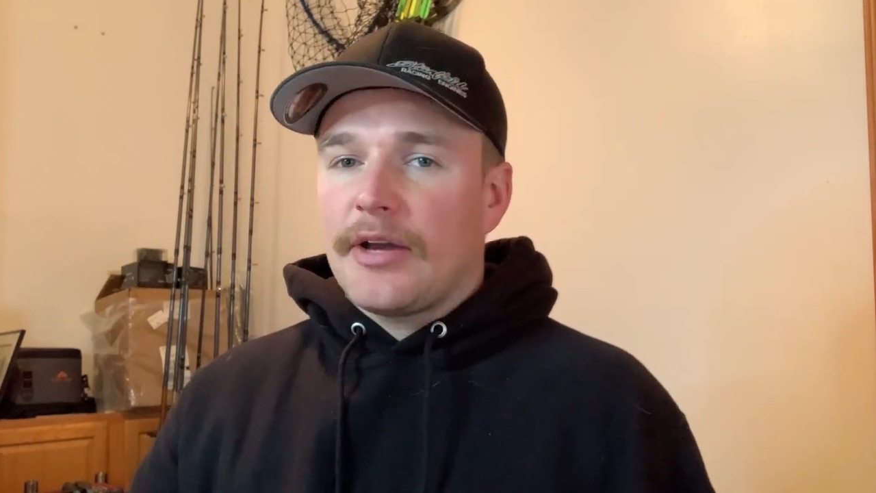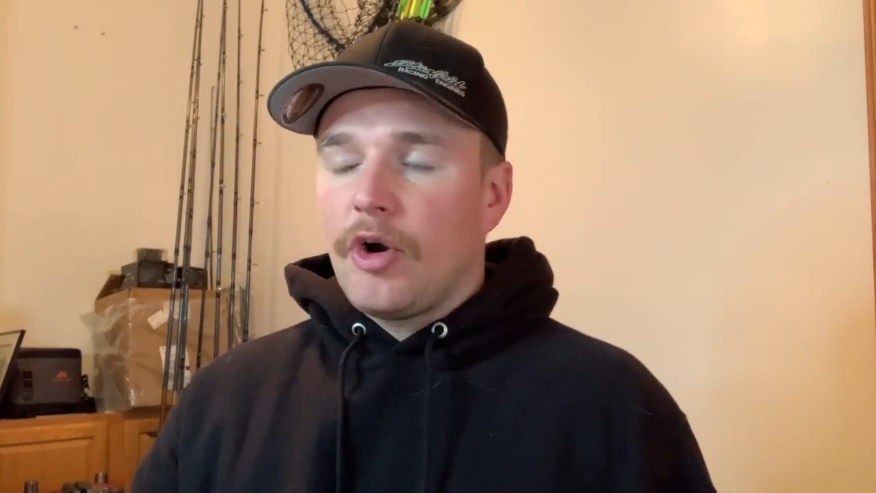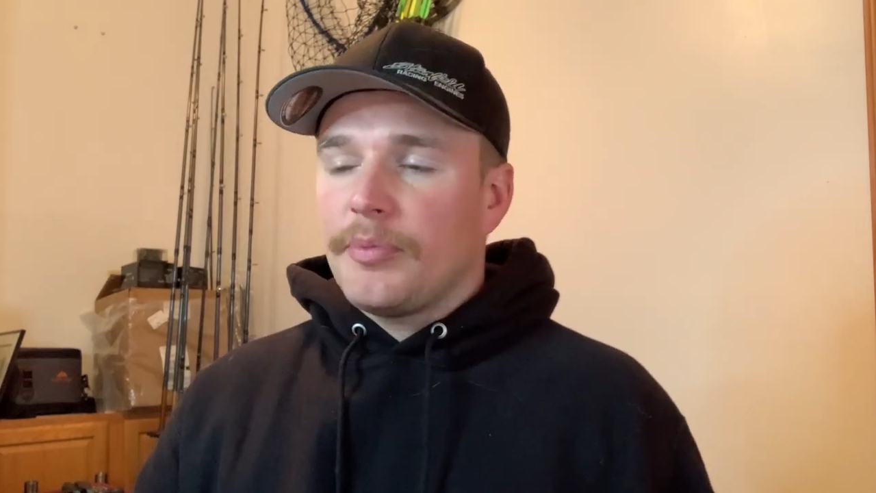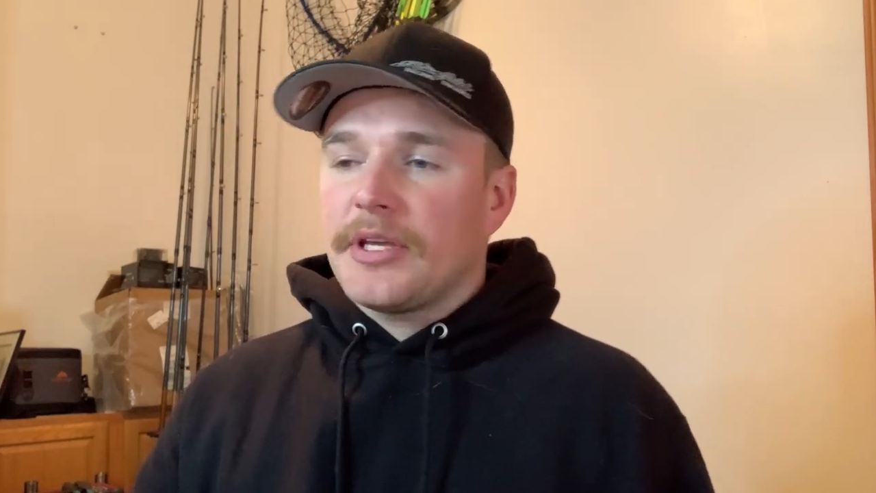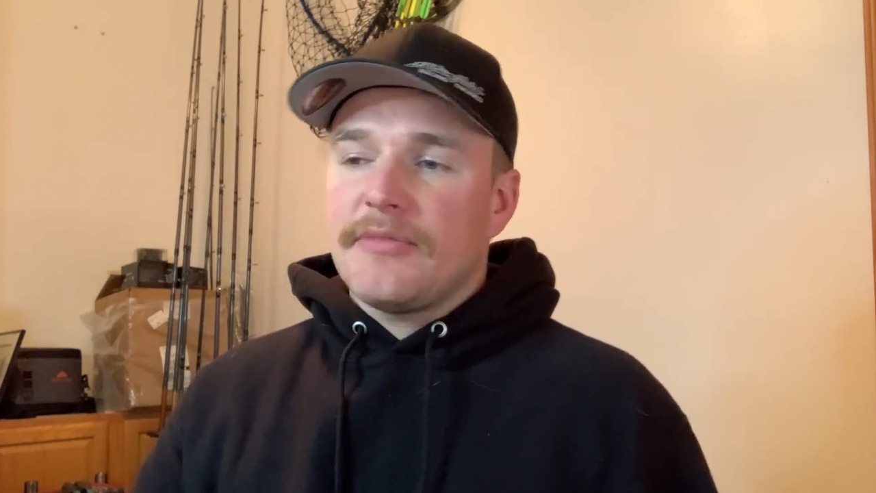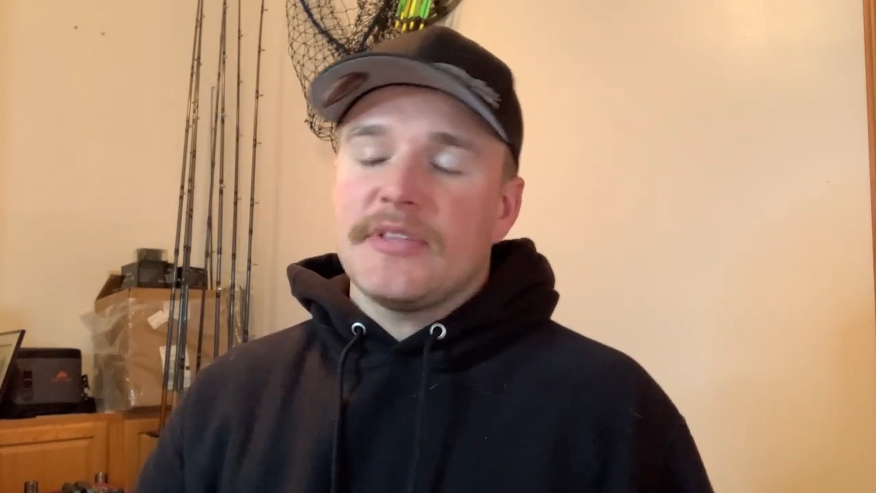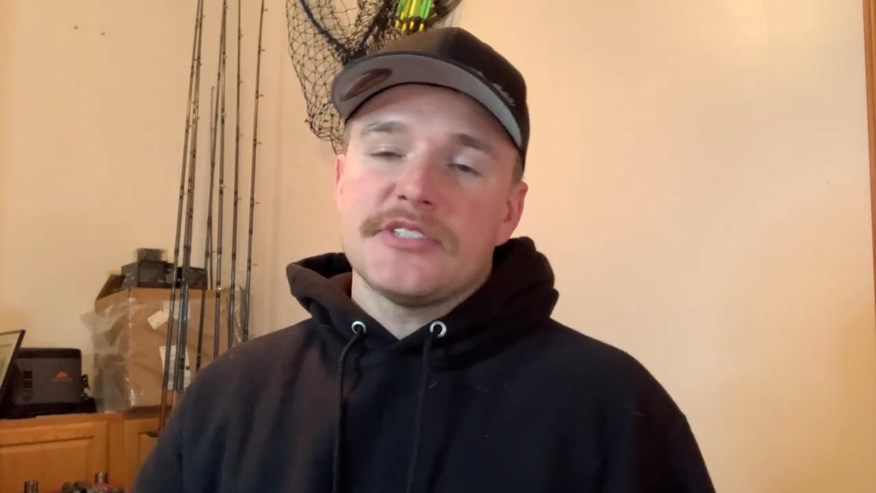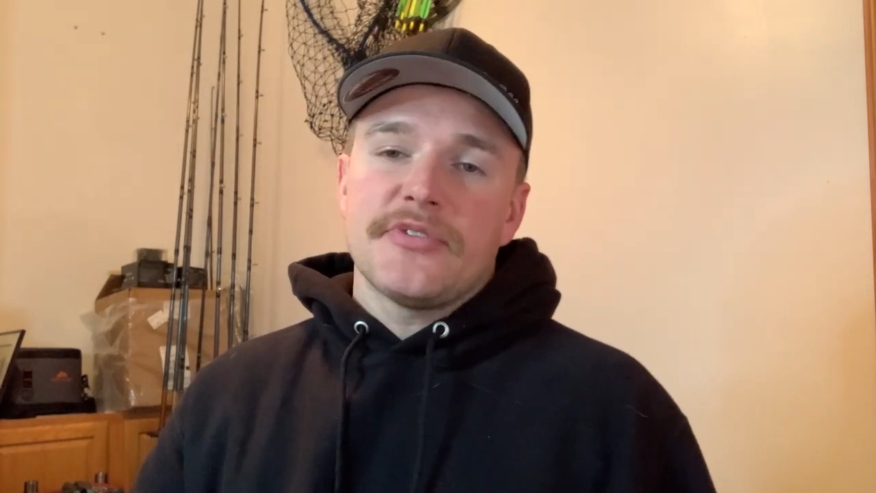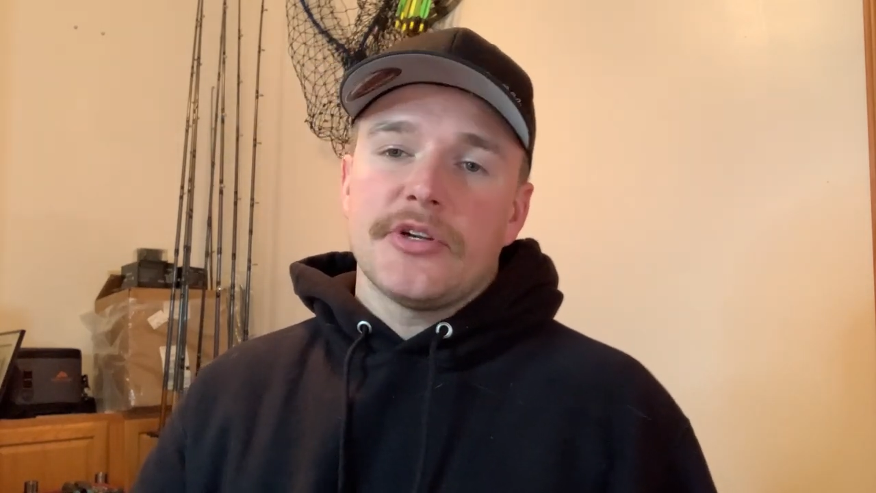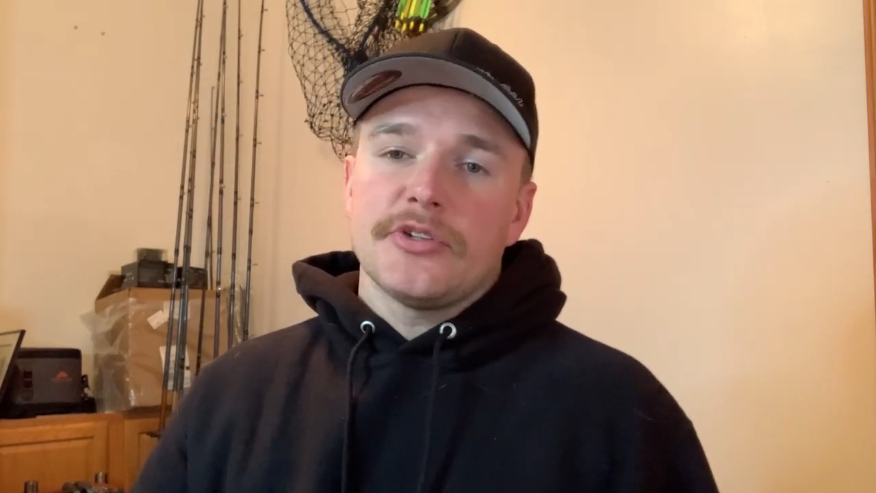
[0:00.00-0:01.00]
I hope to keep
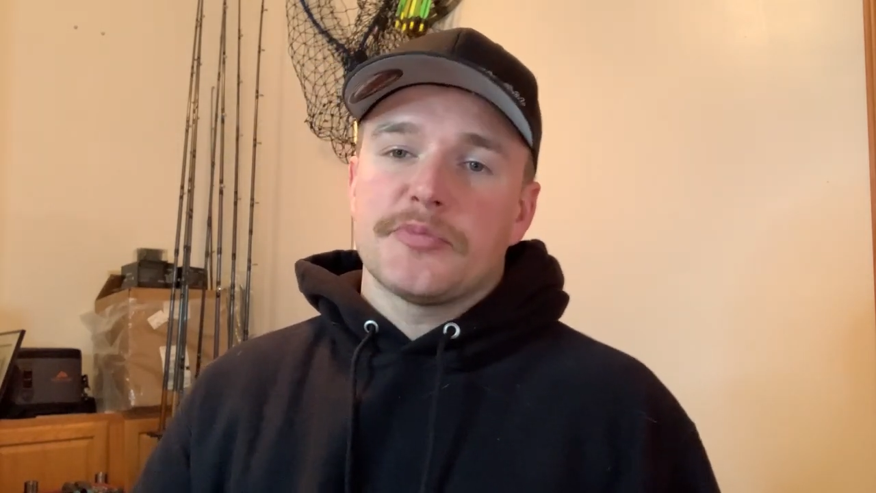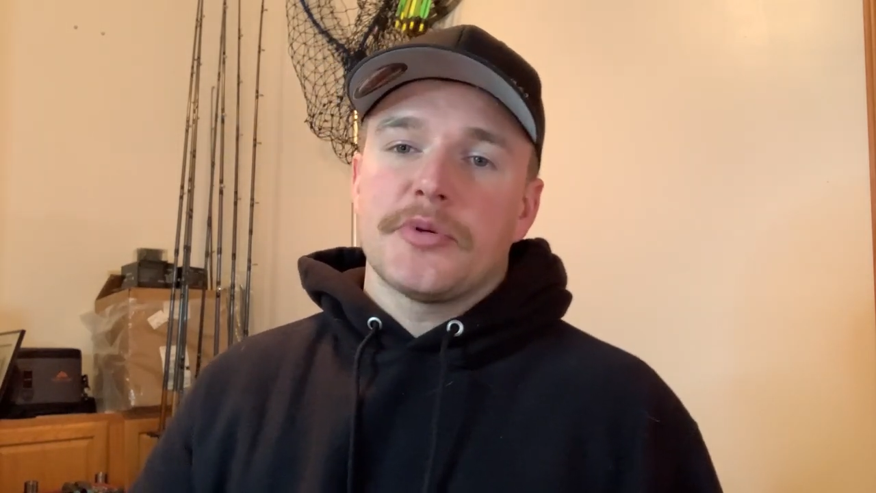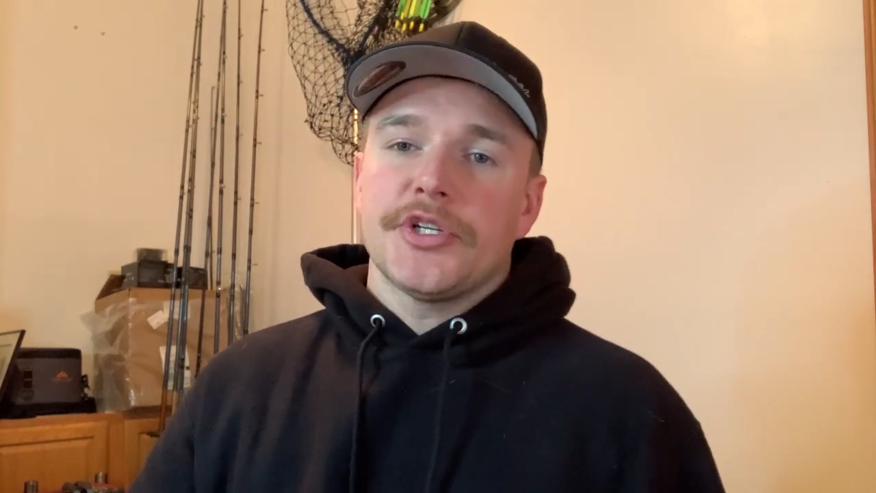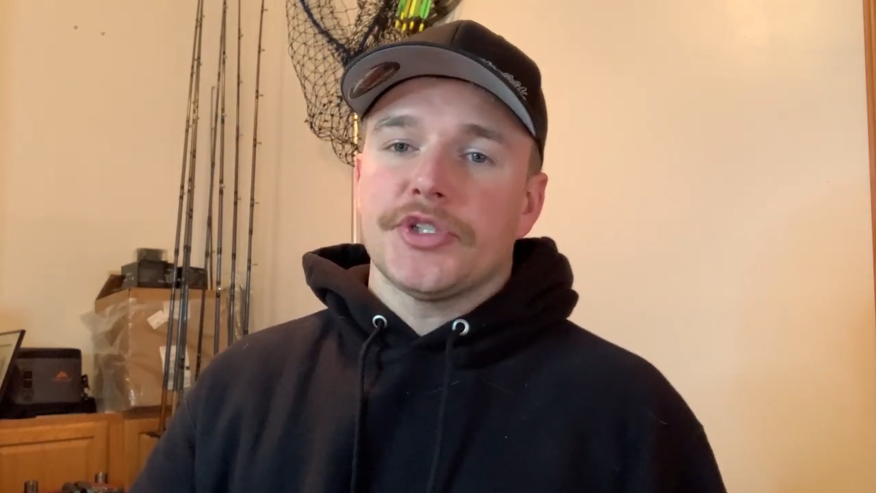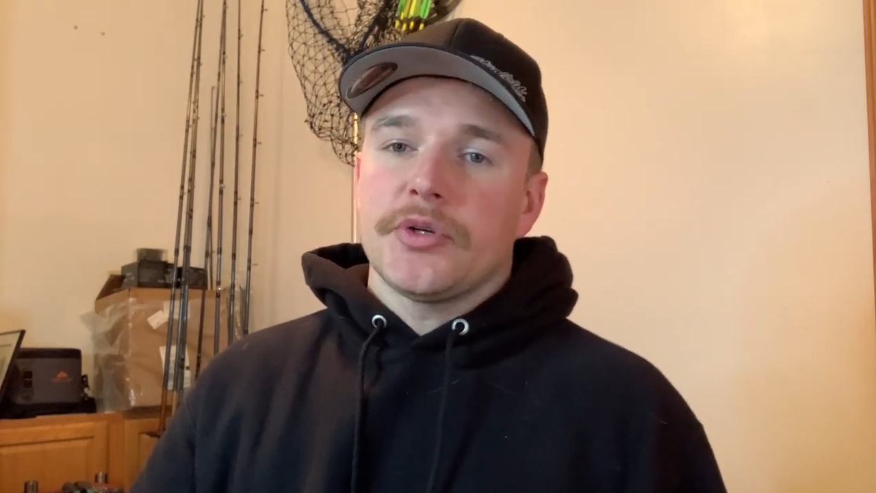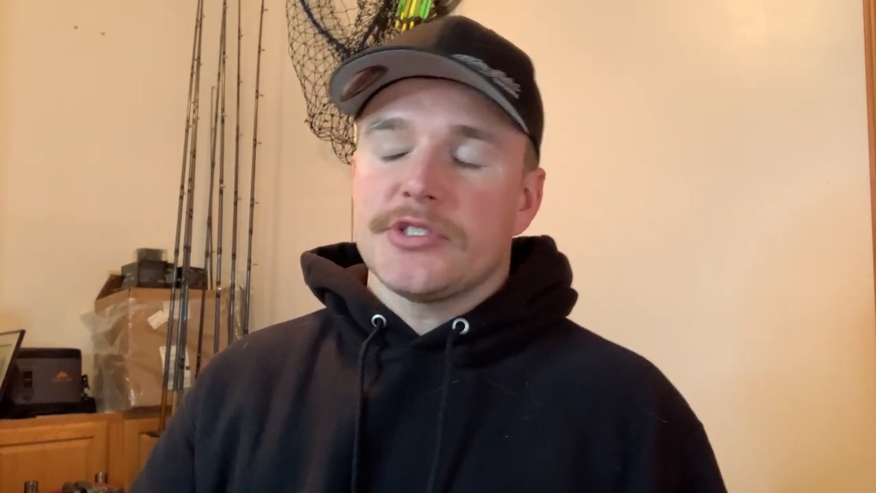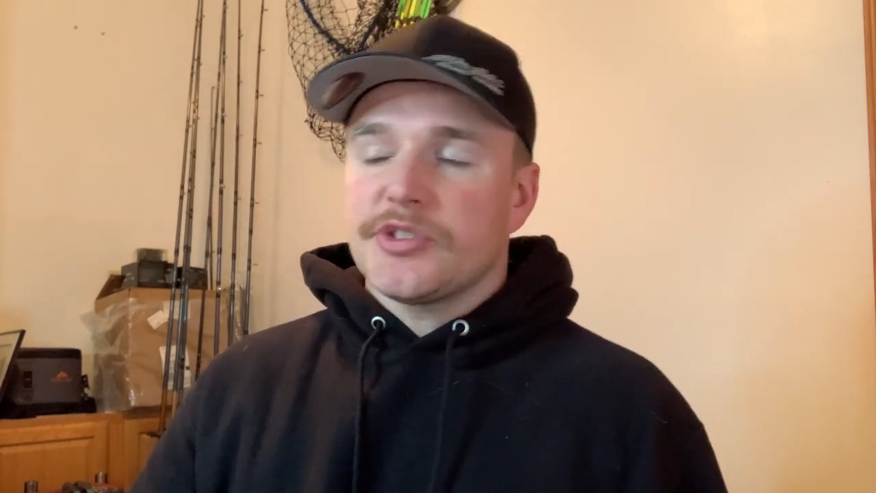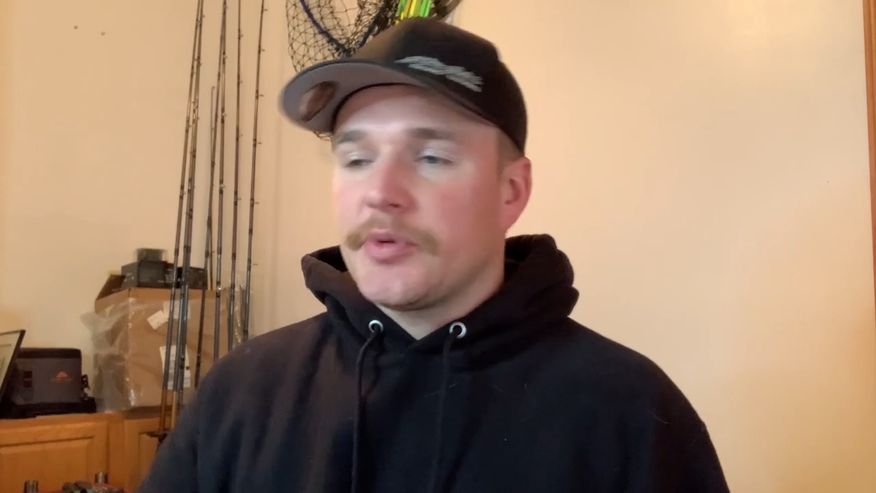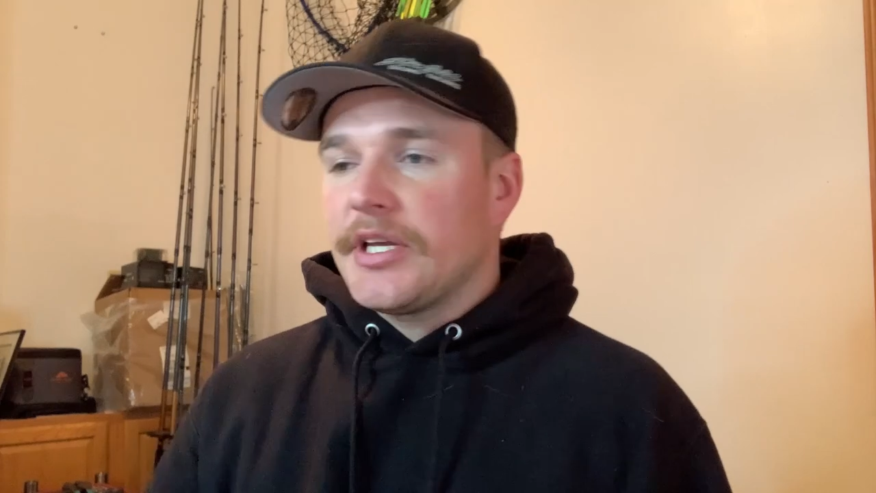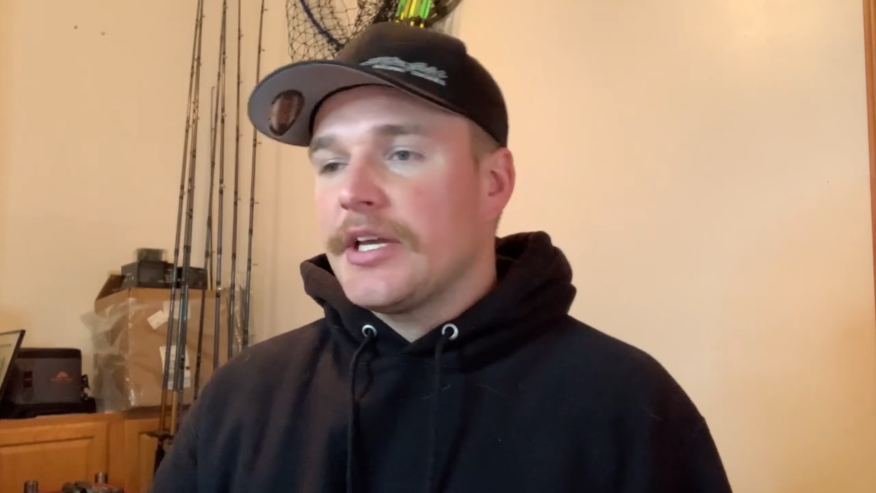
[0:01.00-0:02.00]
these videos pretty short
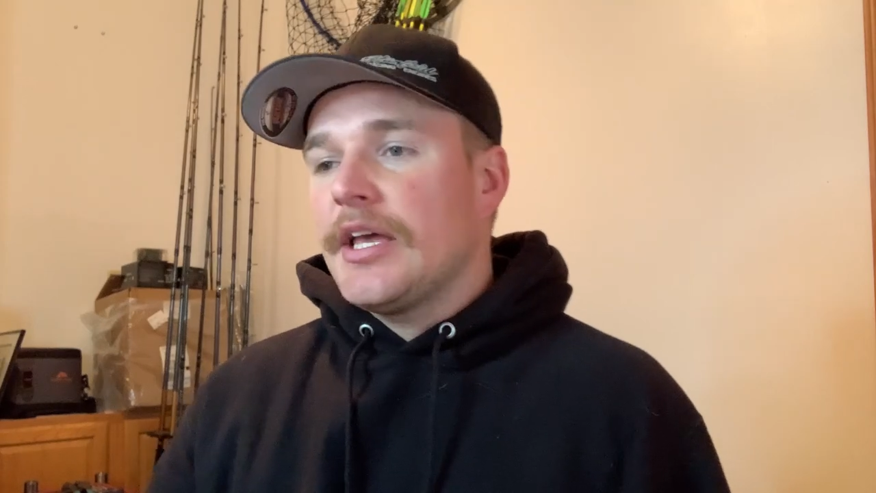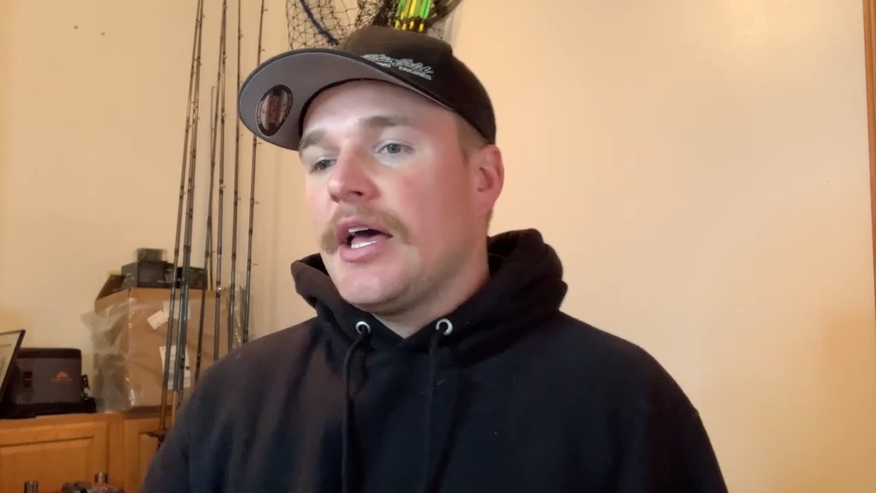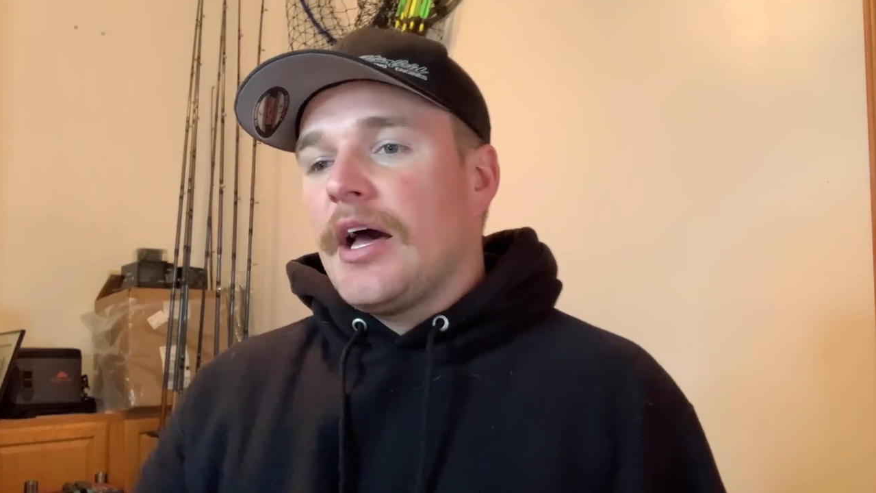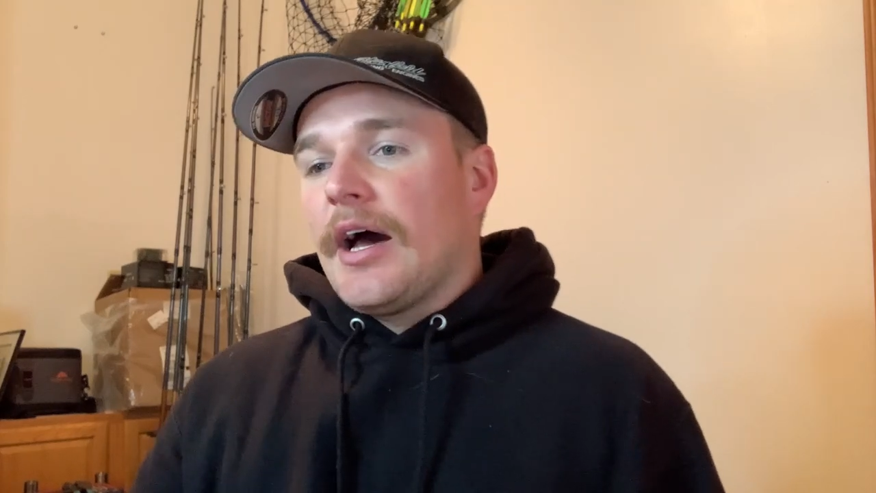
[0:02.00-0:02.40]
and sweet